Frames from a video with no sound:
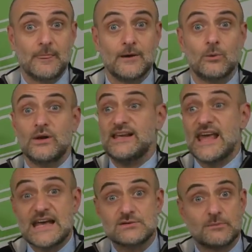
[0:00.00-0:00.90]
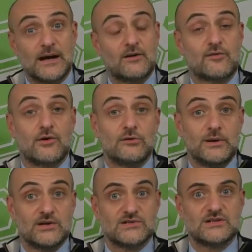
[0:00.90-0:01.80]
liaise with Battlefront,
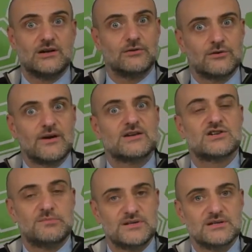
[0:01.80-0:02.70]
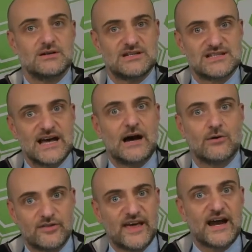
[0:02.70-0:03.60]
because the relationship is
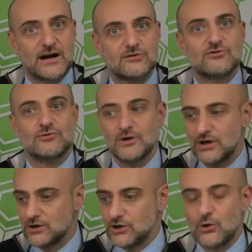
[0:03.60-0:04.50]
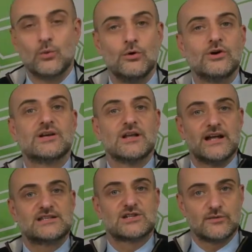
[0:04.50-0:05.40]
now there to look
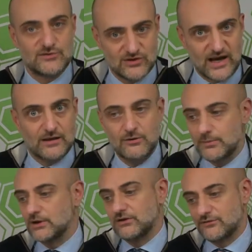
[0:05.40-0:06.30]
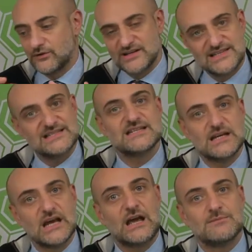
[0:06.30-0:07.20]
at stuff together. But for existing
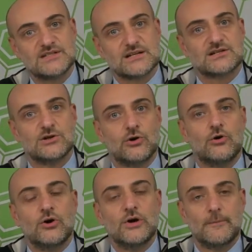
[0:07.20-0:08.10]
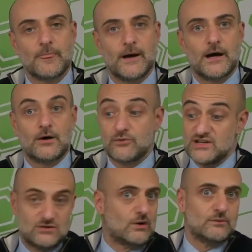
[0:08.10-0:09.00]
games, there's no
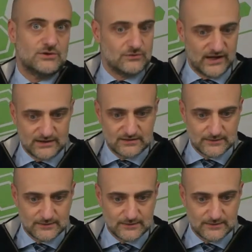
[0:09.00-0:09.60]
reason why we do that.